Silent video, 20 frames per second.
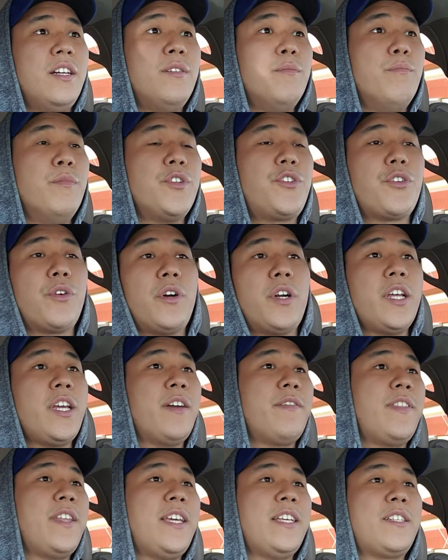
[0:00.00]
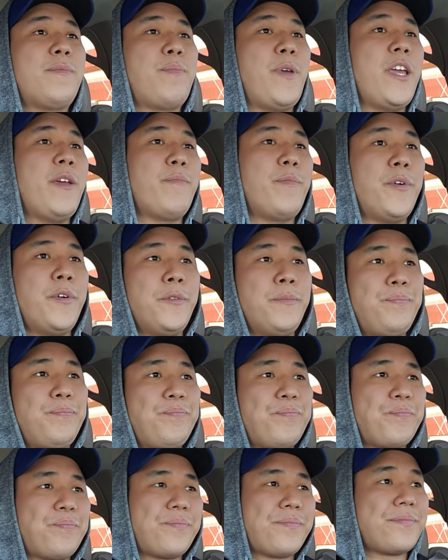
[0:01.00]
majority of these people,
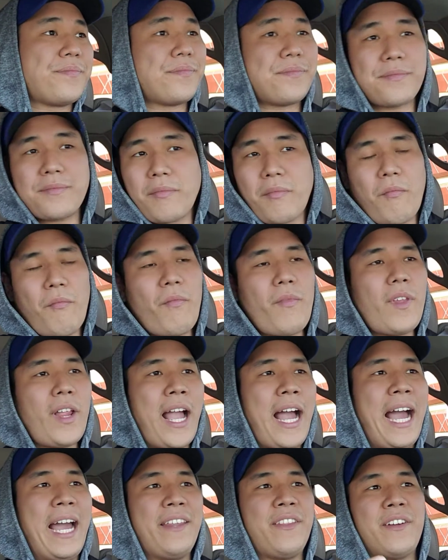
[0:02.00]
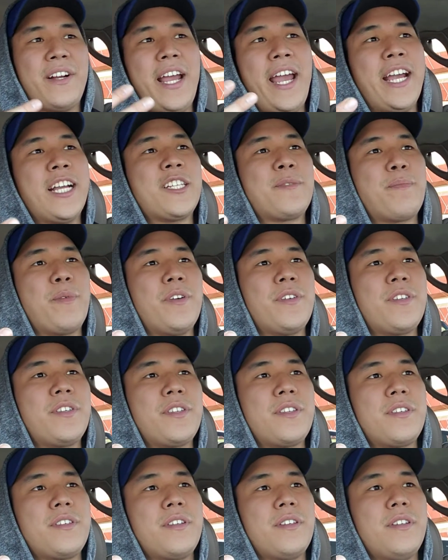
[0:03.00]
either
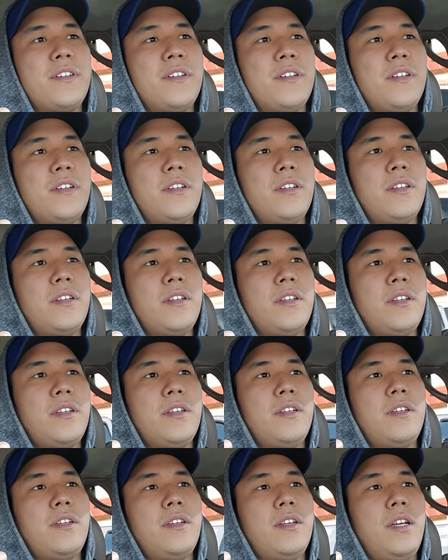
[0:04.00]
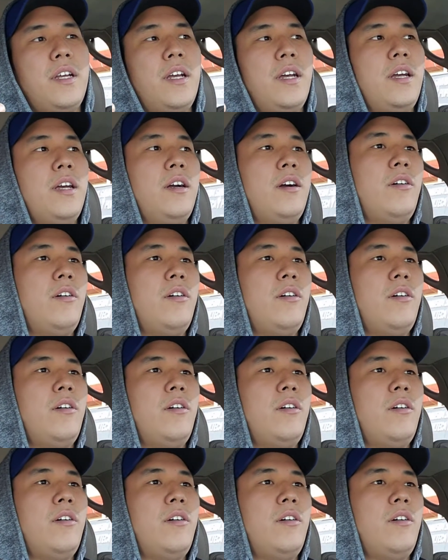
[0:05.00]
experts uh,